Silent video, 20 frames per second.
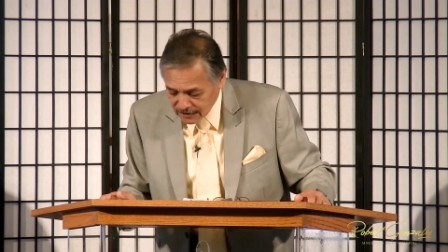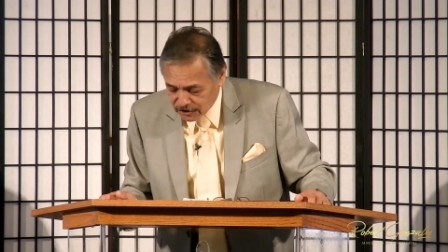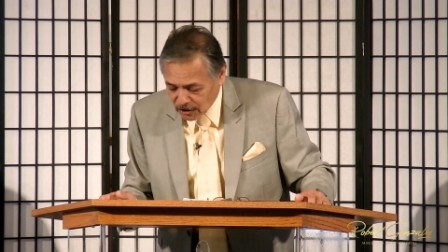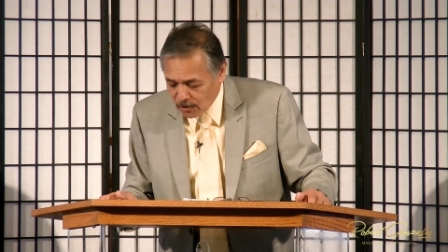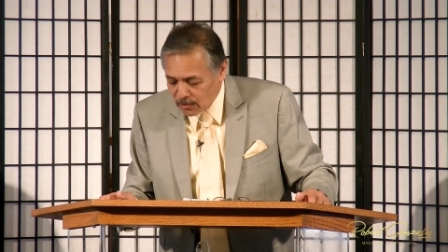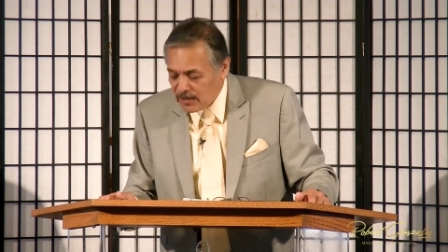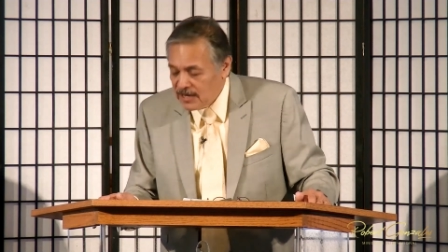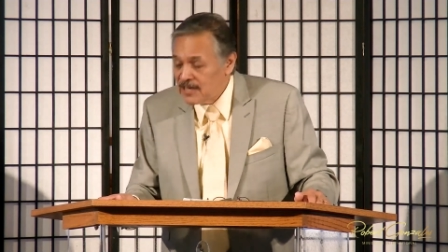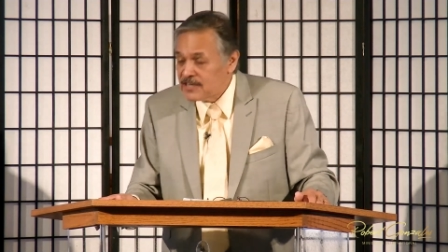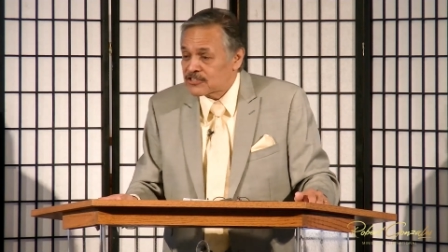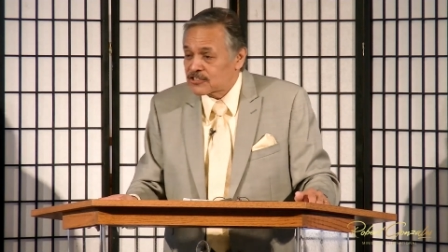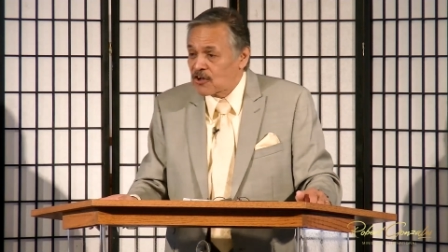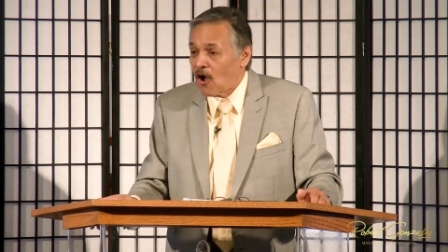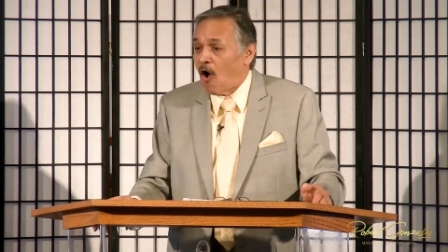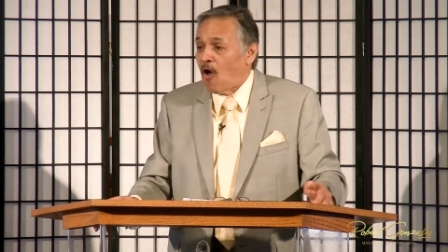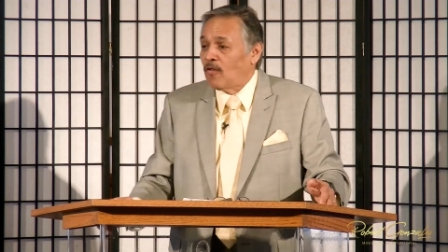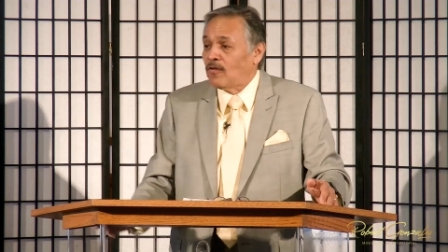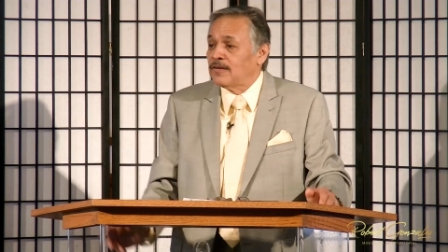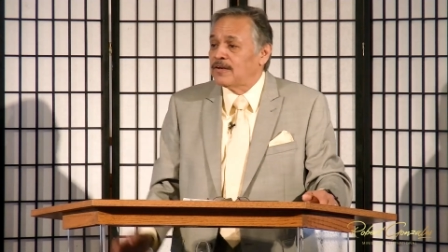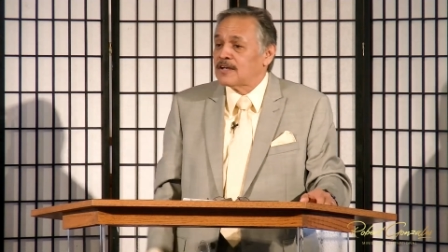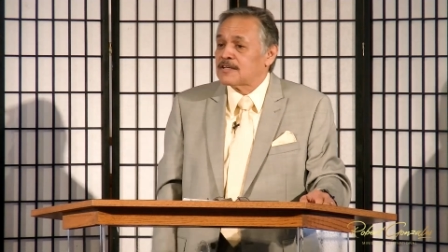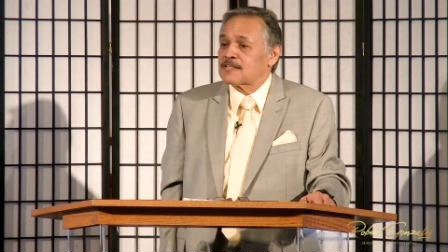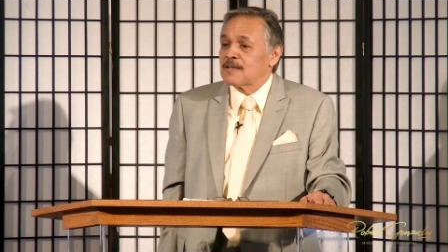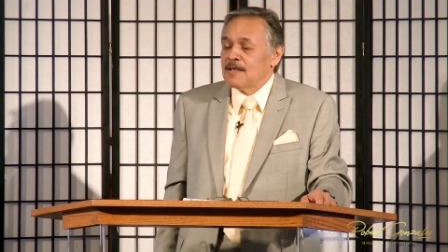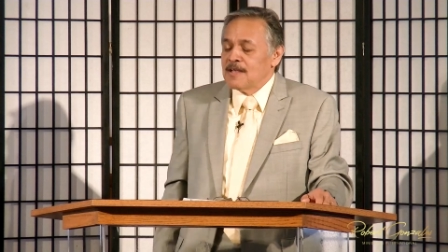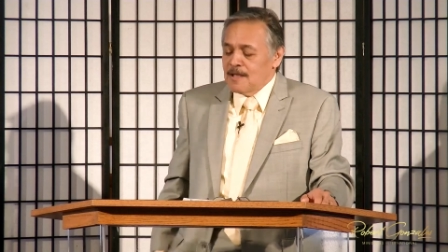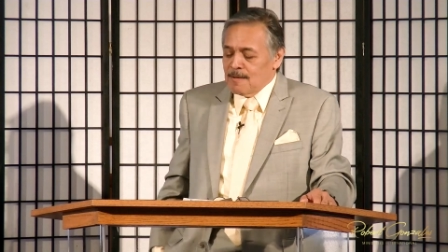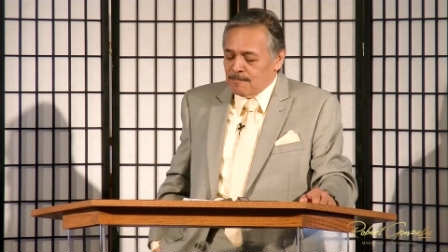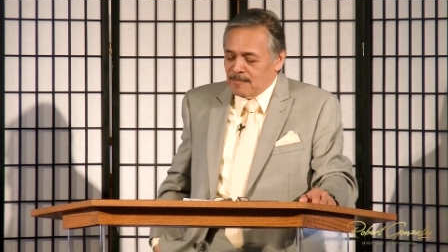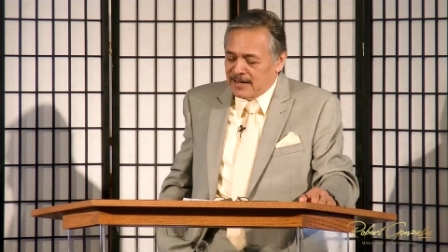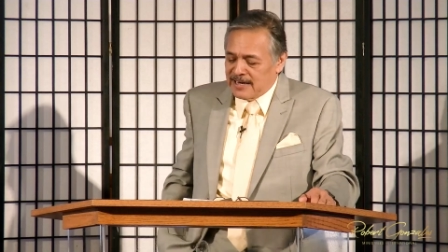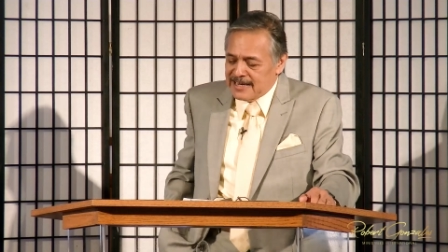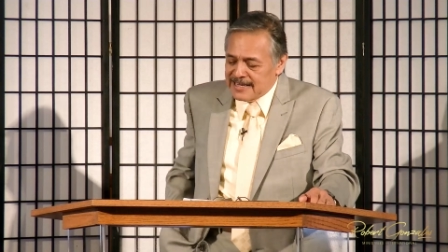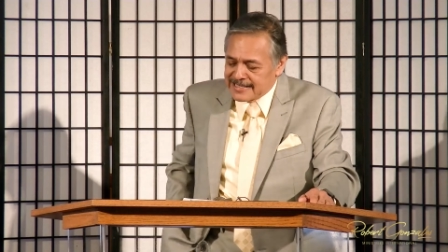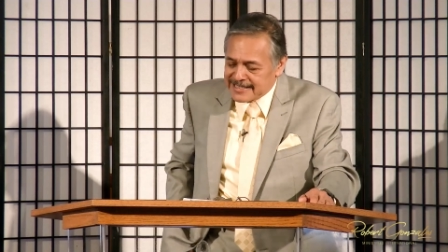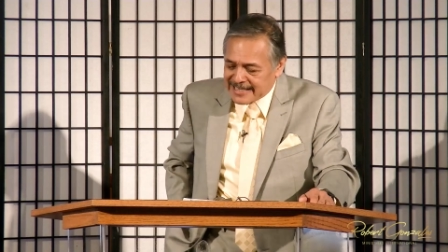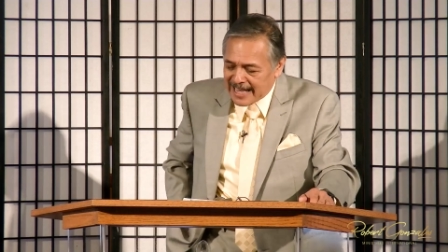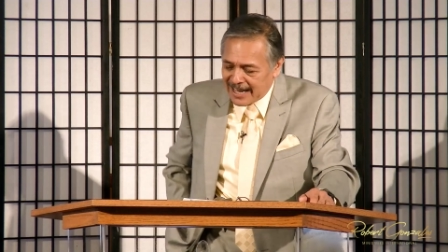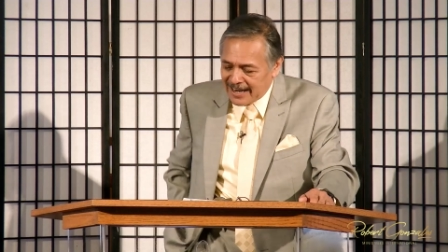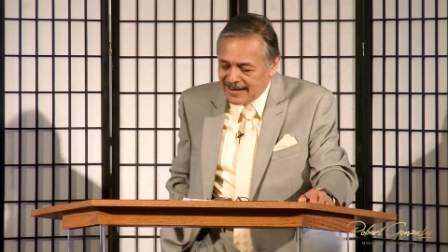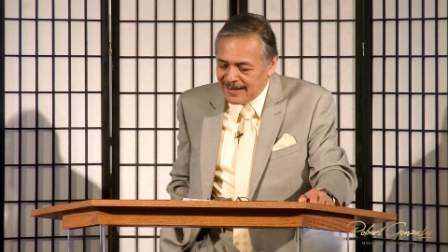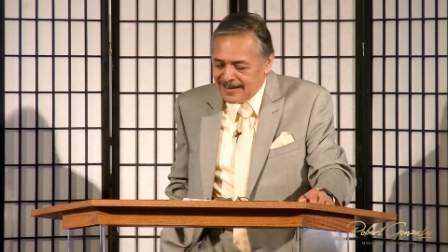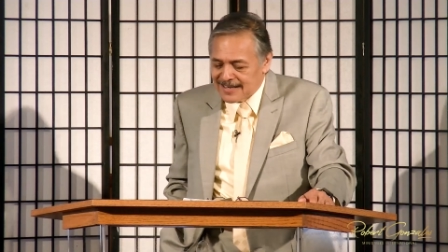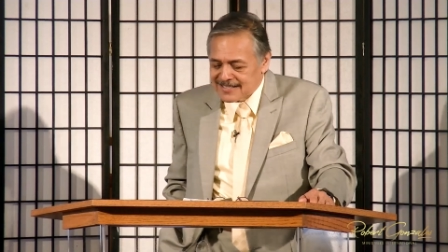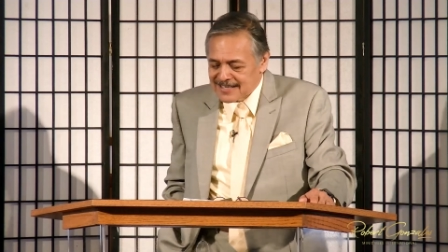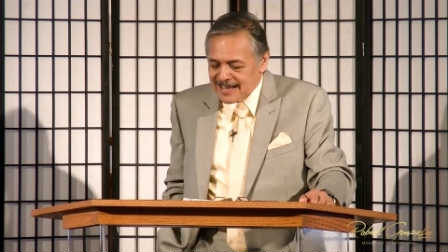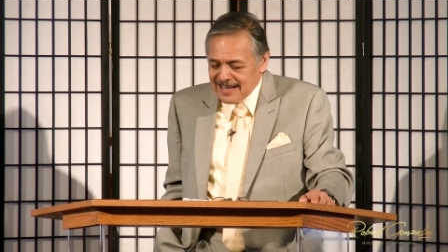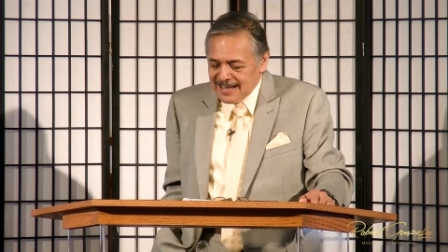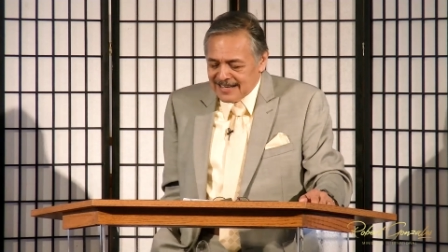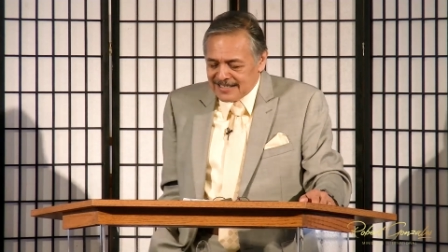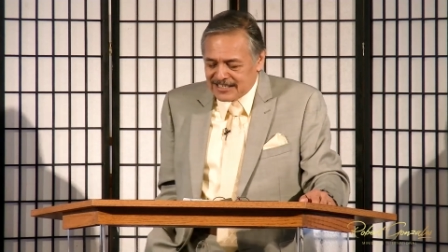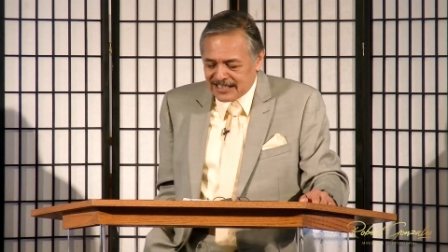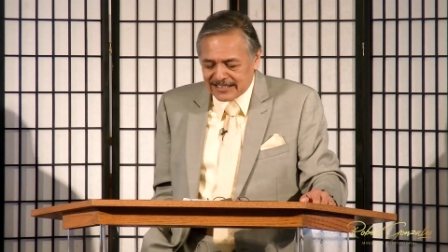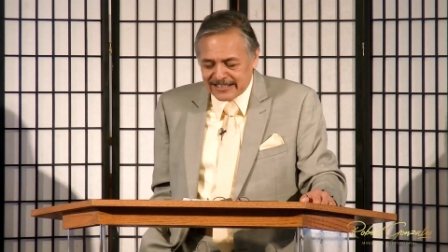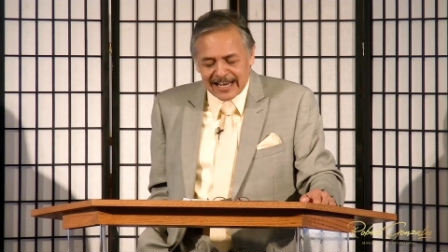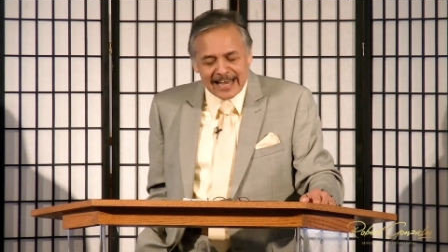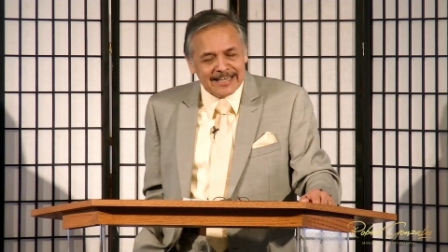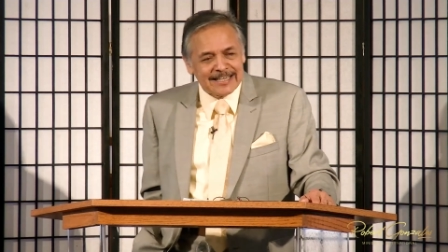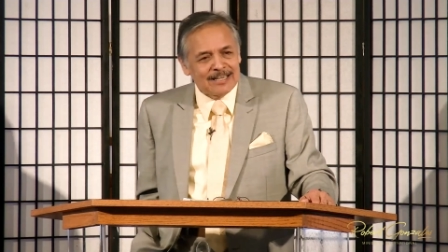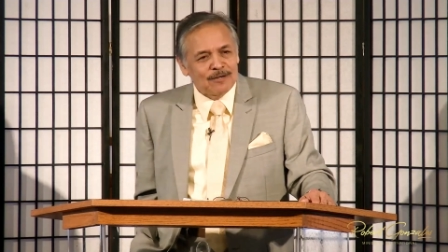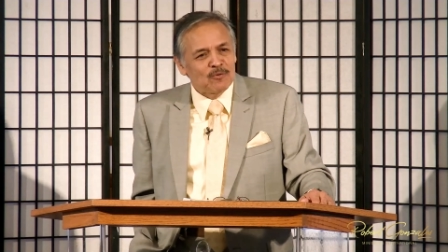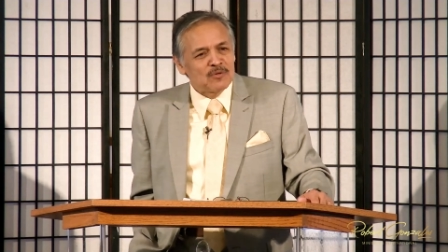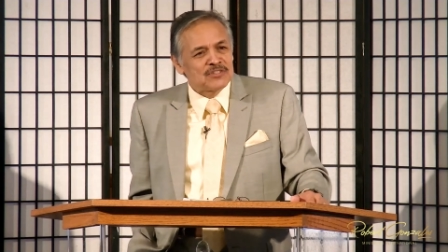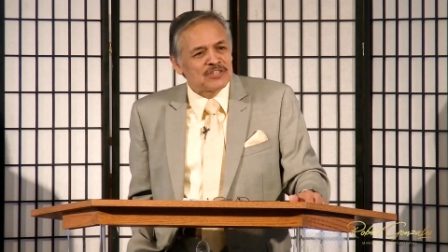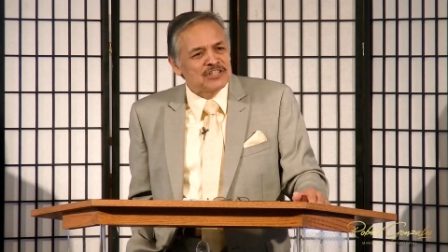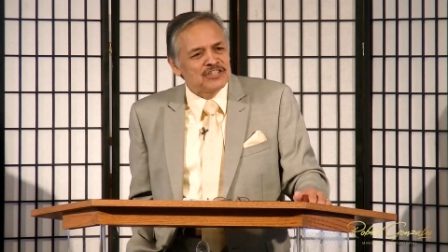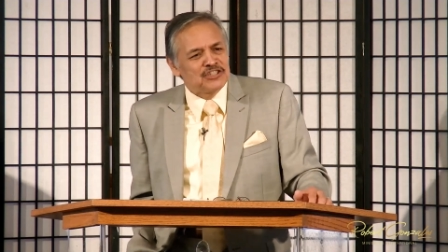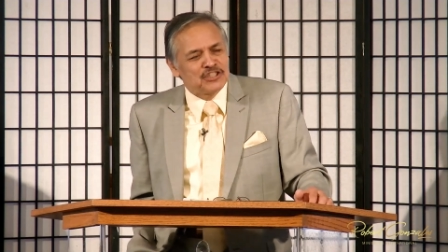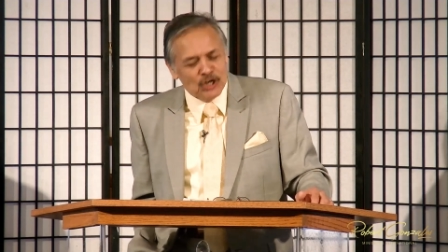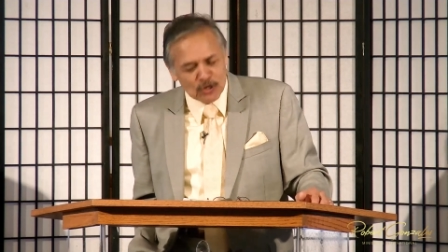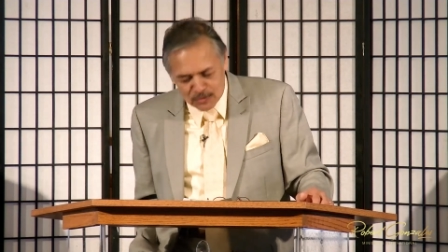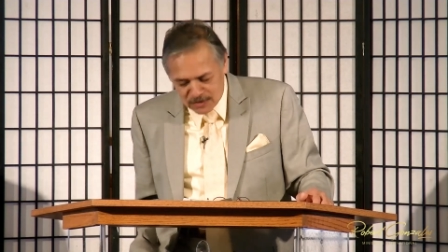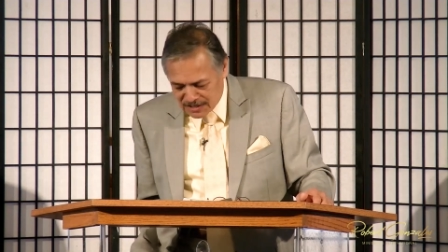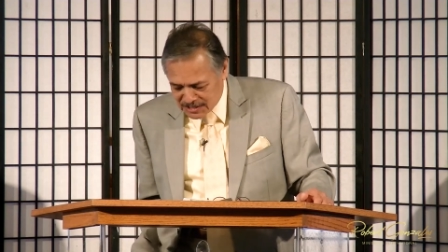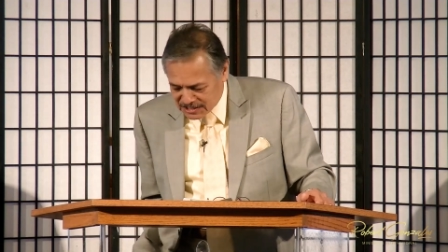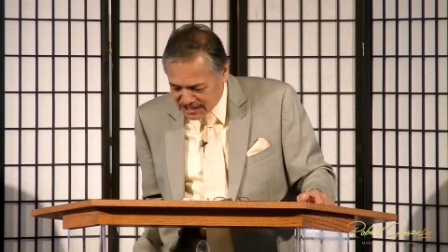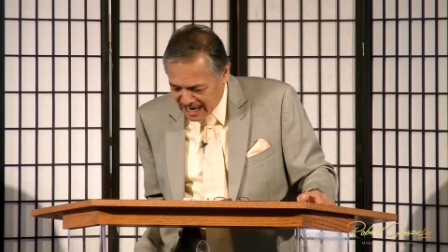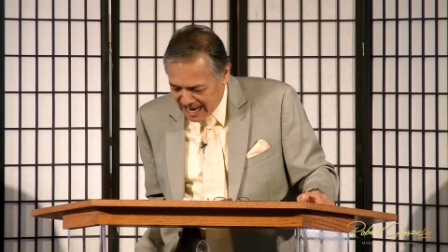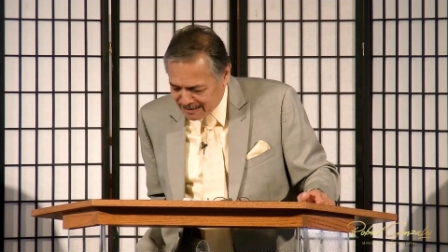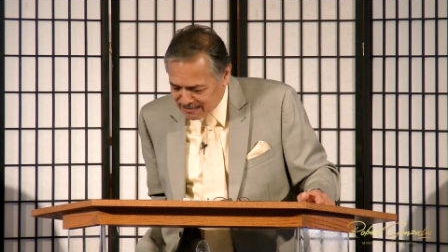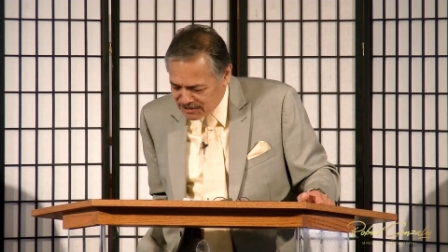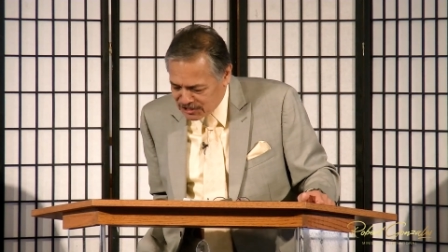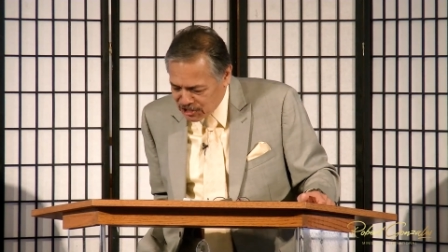So He's calling us, but He's telling us, just like it was in Jonah's time.